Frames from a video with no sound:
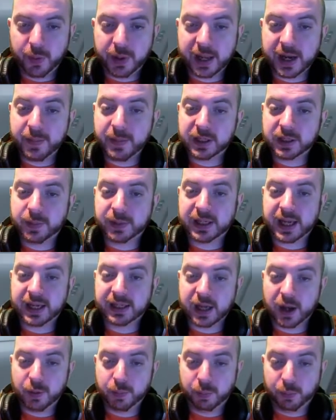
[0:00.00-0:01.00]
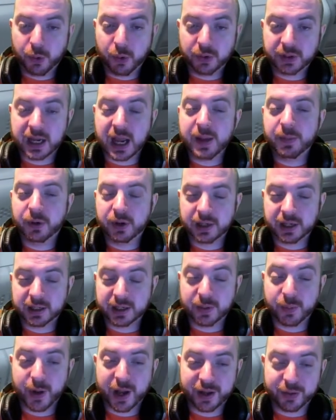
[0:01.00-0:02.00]
we get a Mr. Potato BoredGamer
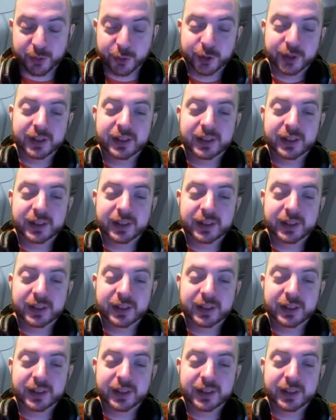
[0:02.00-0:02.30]
edition. Wow.